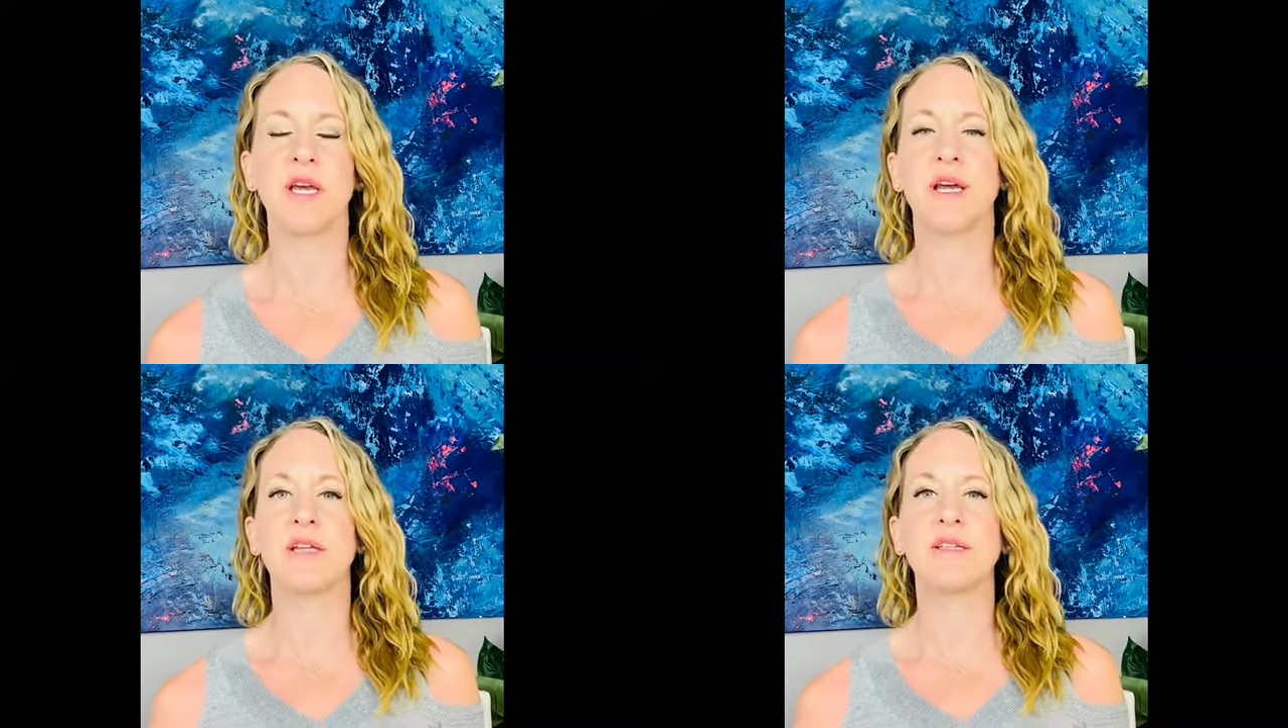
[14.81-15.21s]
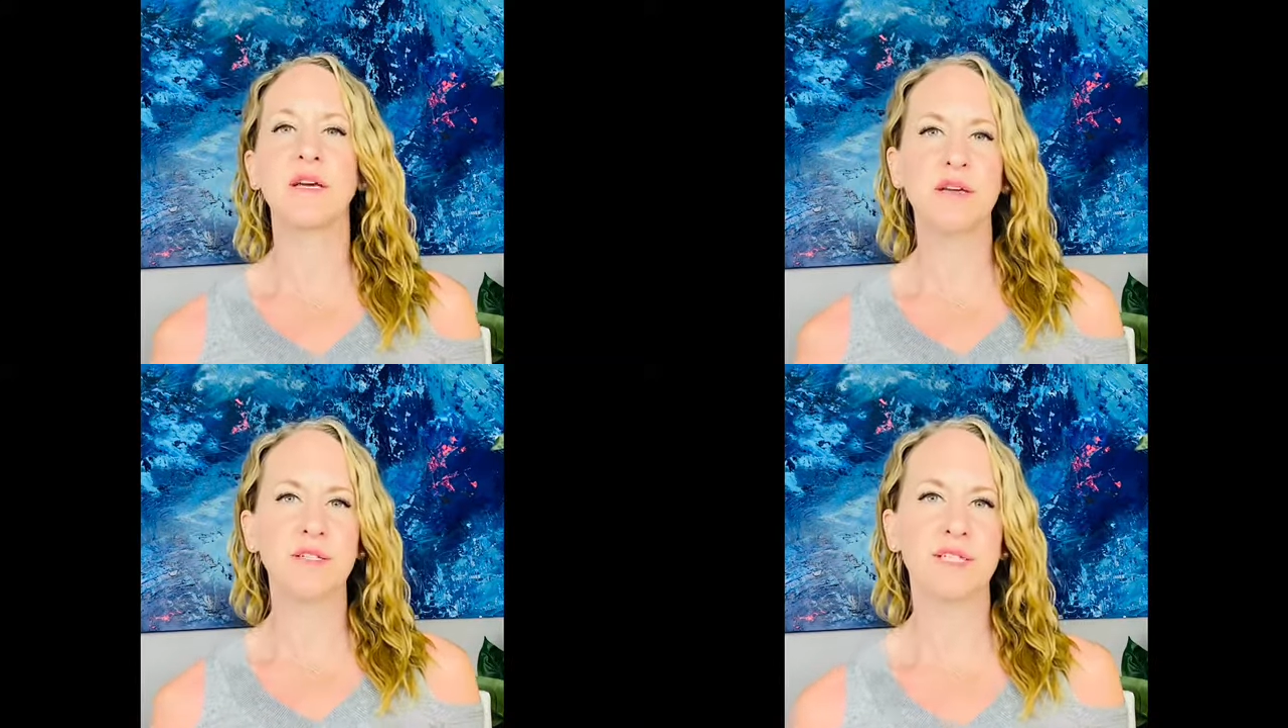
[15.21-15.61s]
And you tell
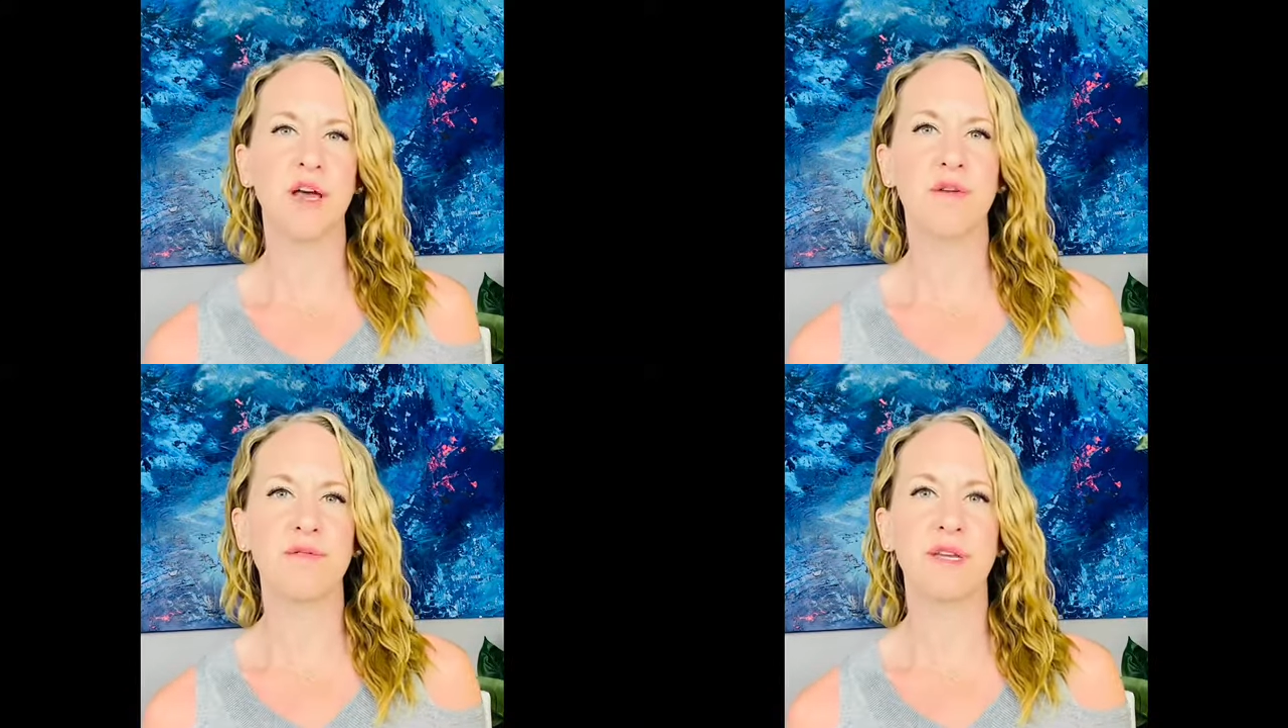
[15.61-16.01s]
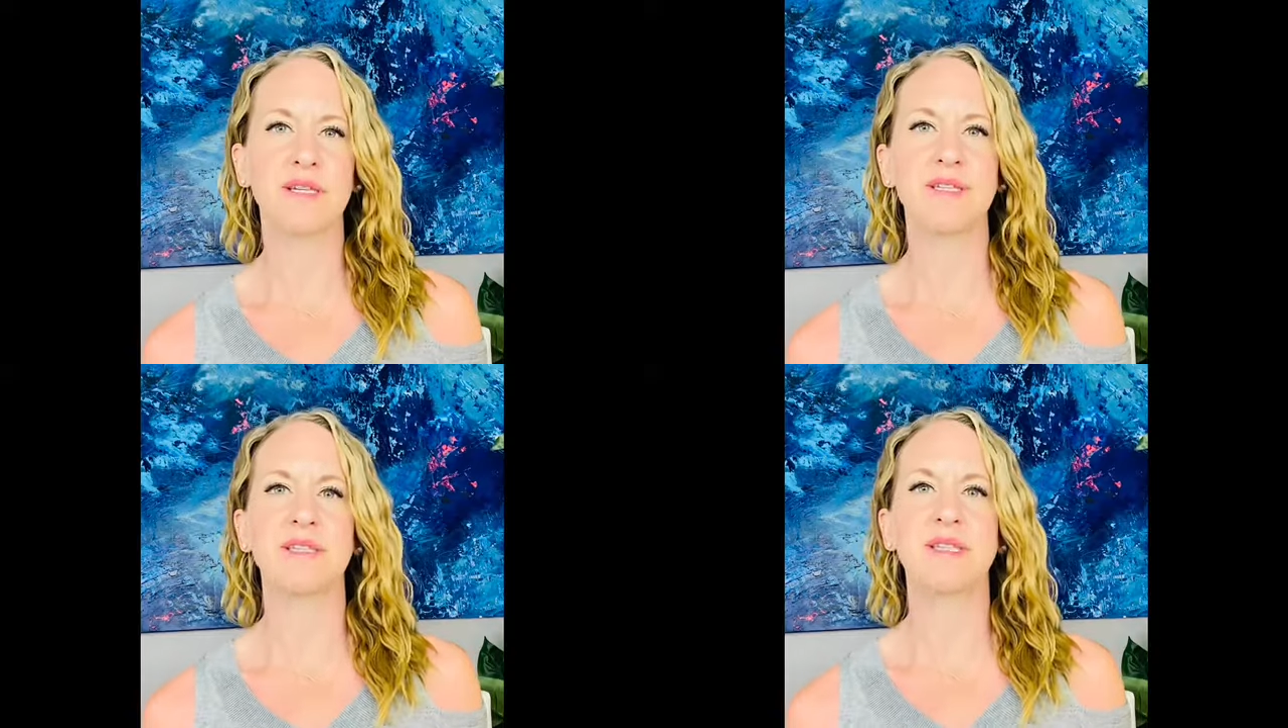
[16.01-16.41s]
yourself
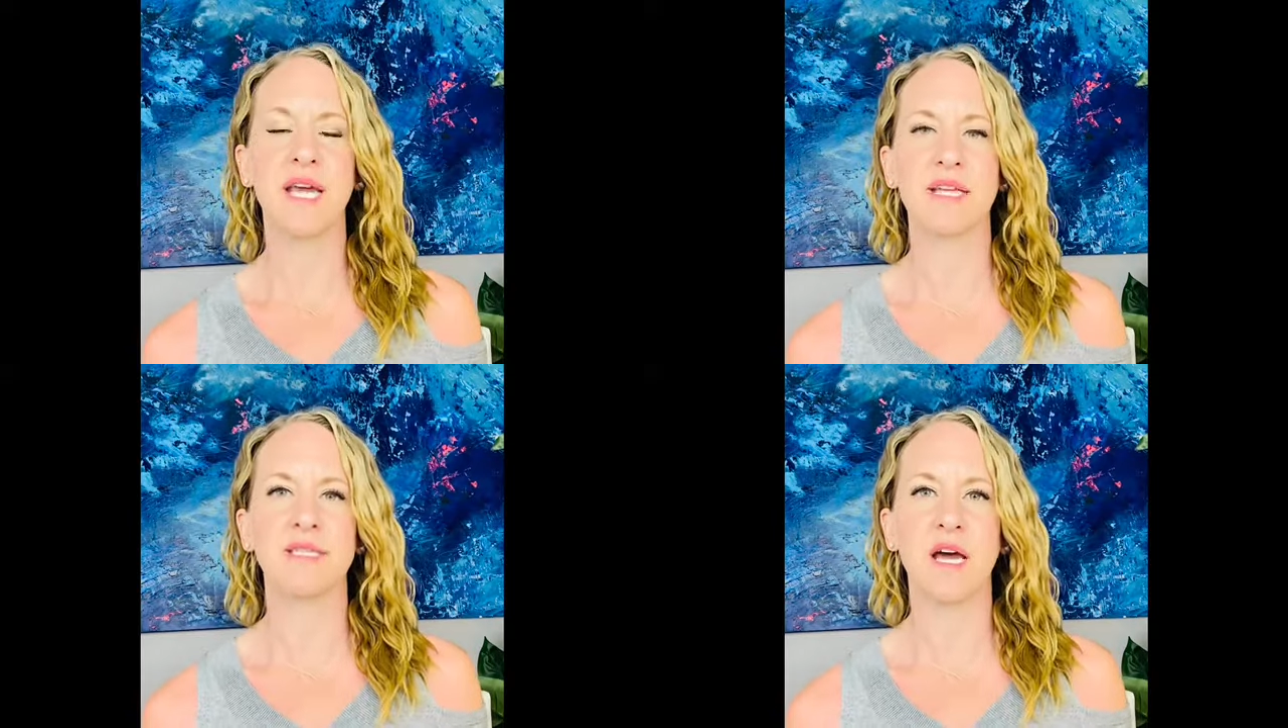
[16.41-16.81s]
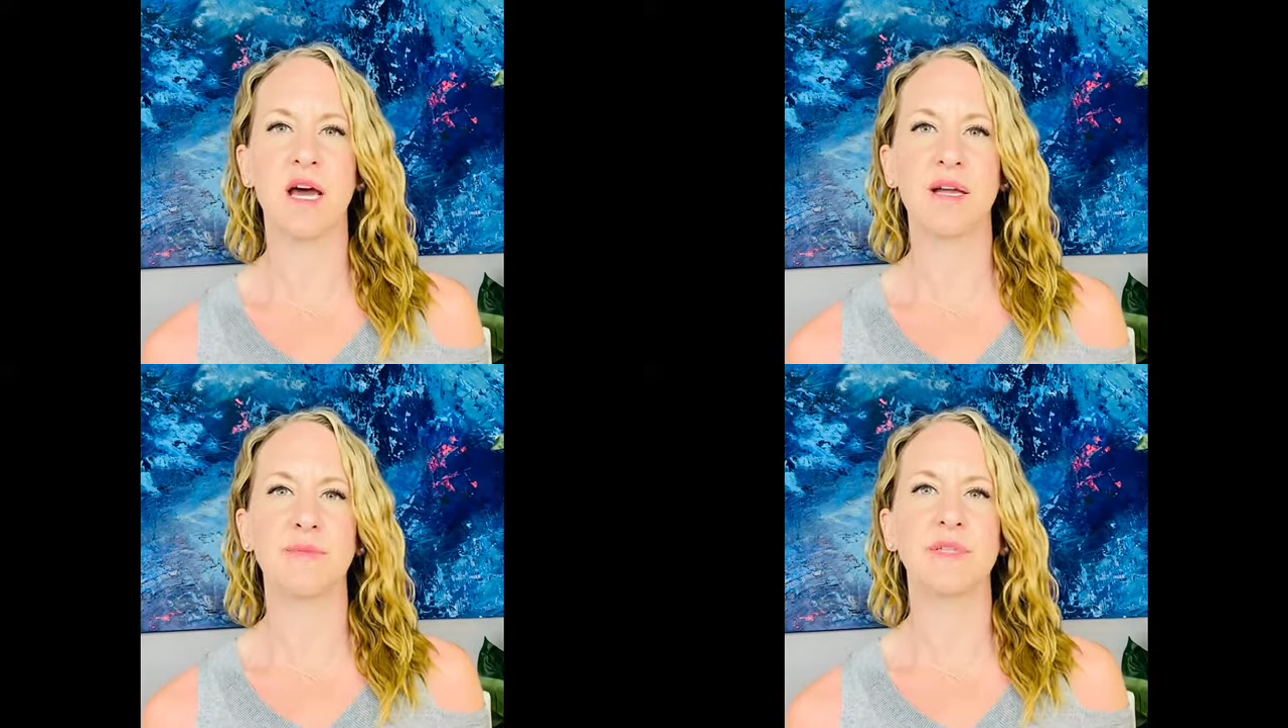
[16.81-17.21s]
this 10
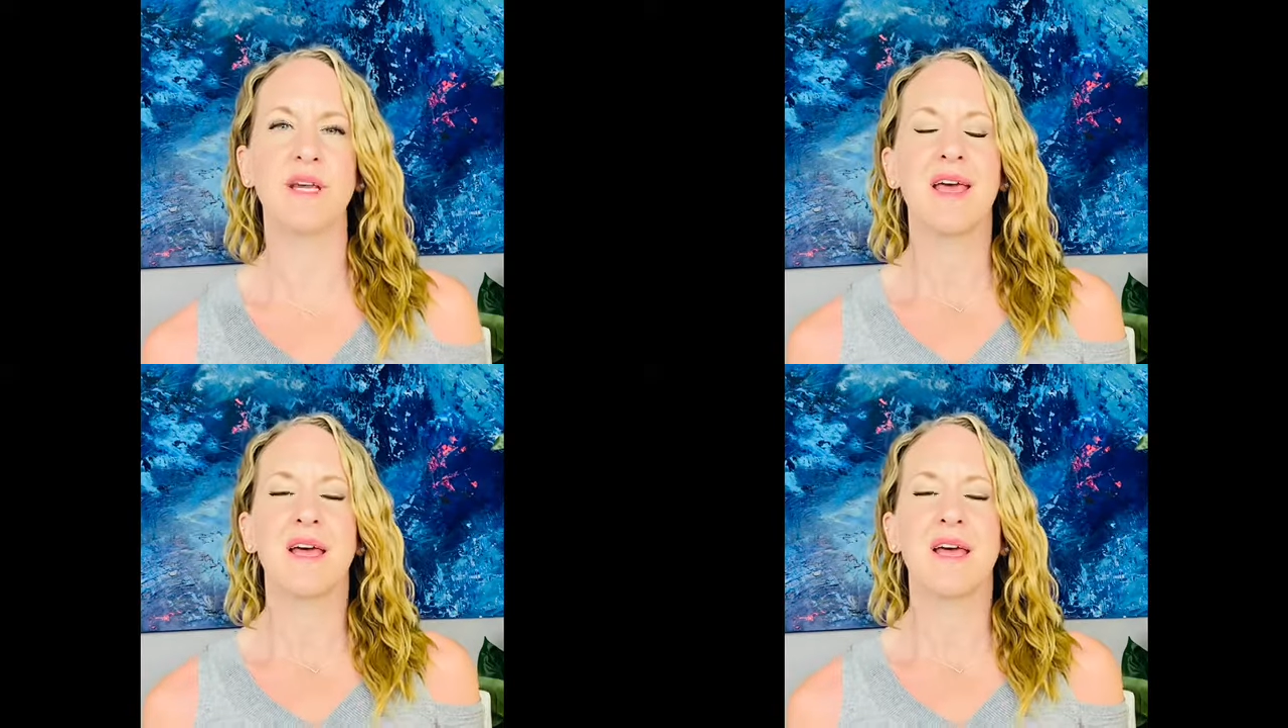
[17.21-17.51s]
times.